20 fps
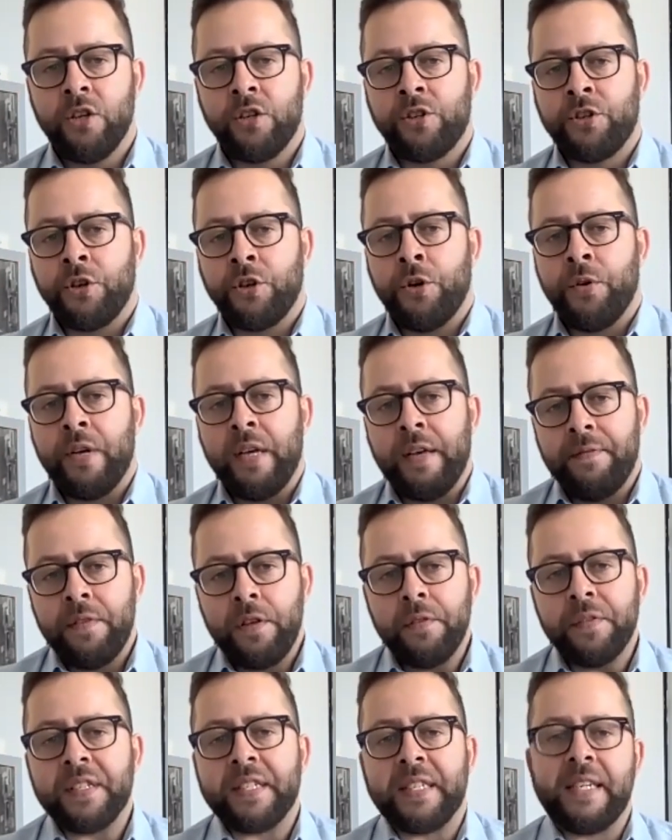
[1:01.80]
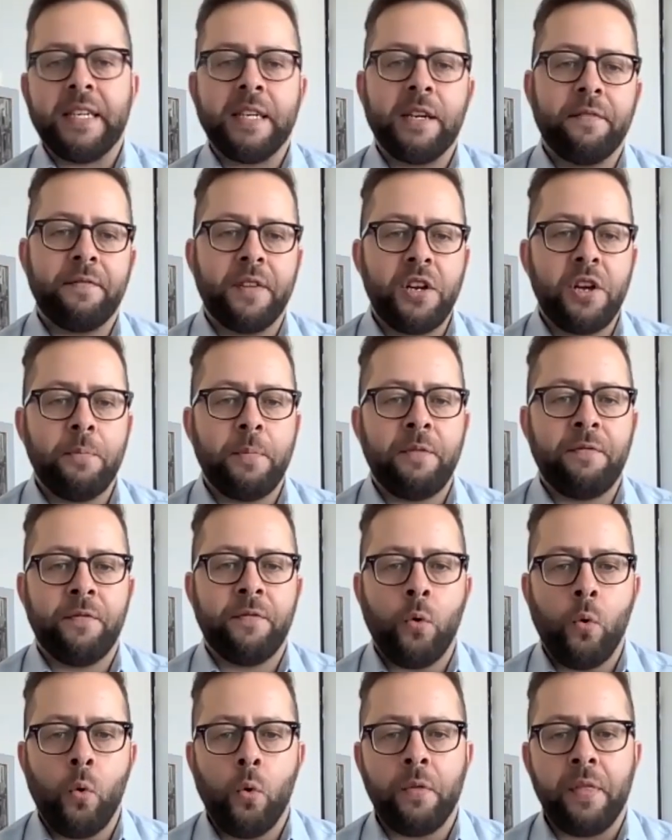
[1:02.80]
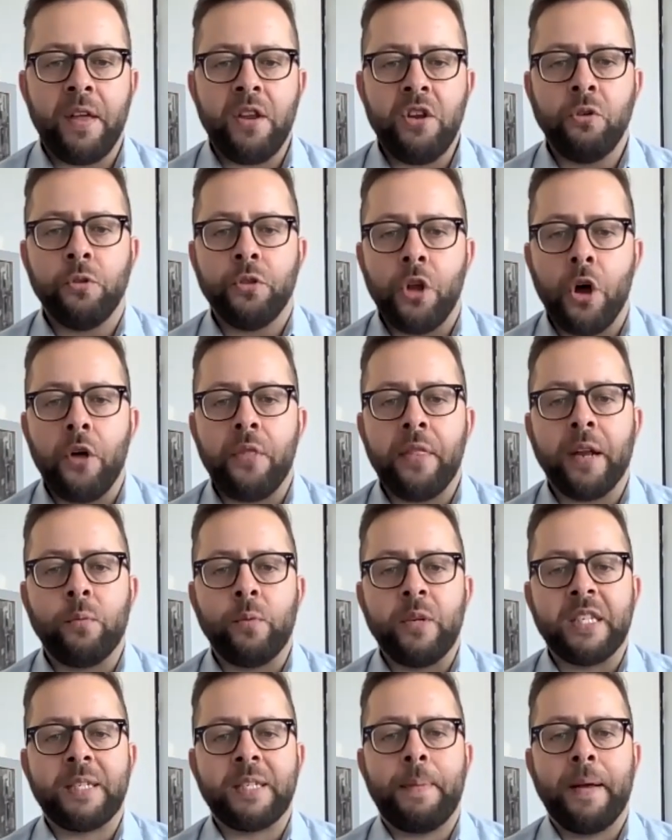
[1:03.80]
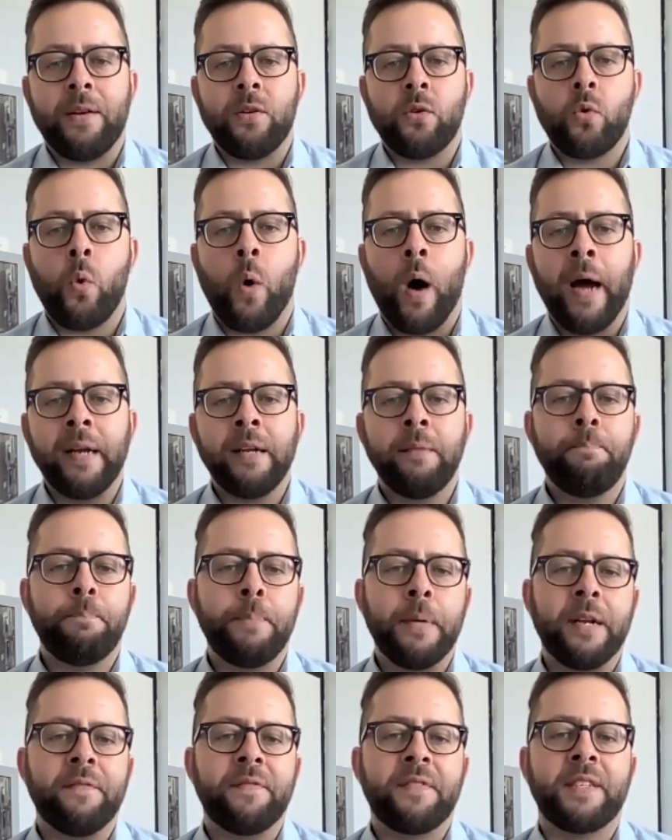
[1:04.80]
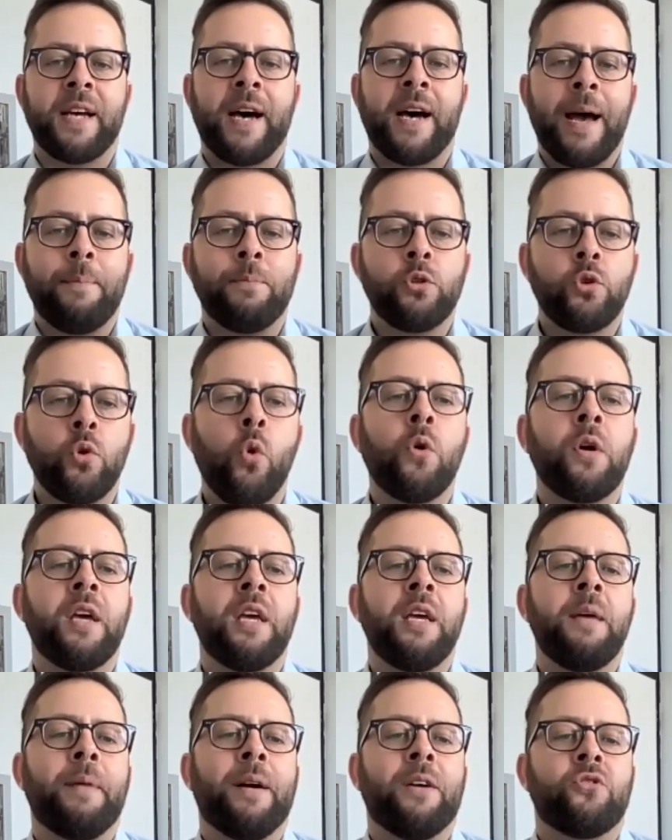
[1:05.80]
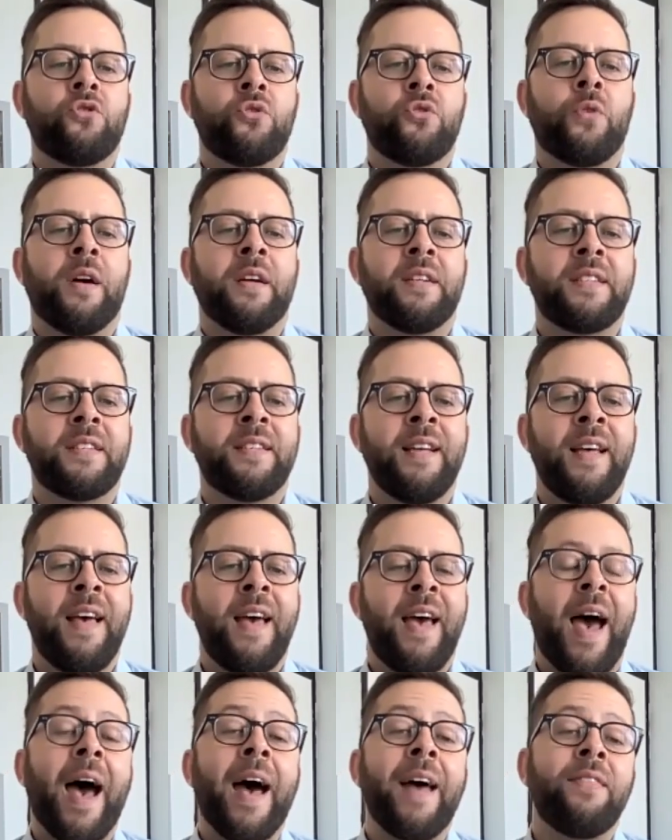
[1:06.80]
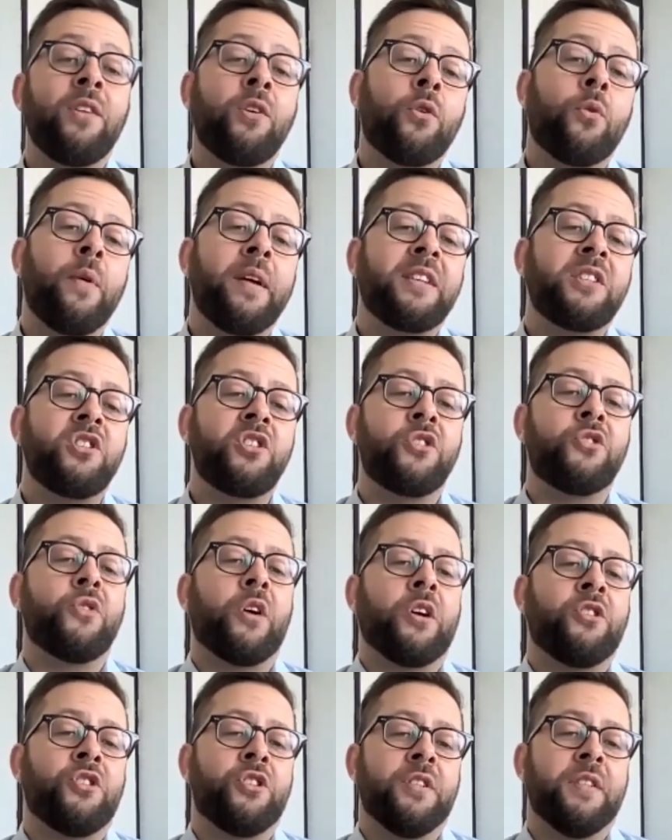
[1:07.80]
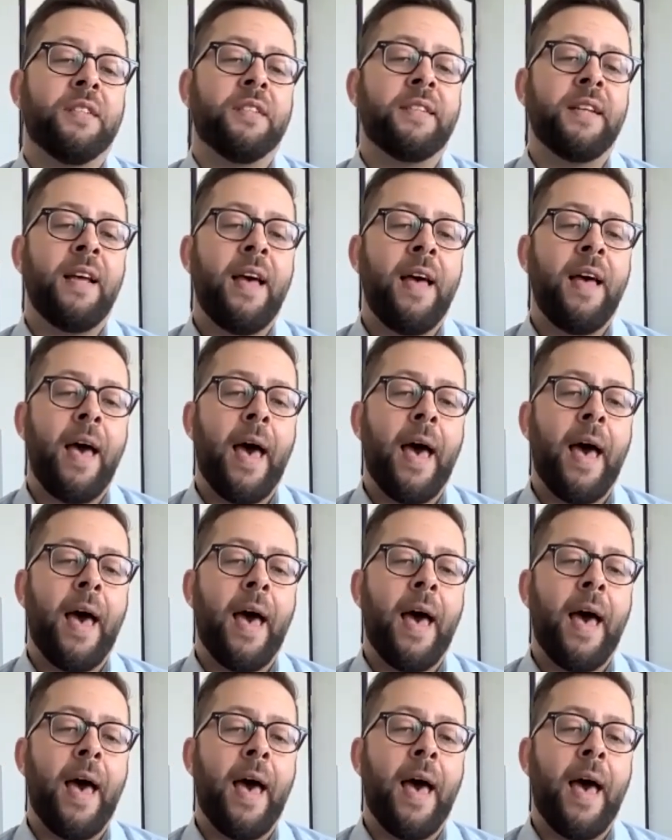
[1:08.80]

So, if you've seen our video before, then you'll know that we spend quite a bit of time talking about trusts and the correct structures,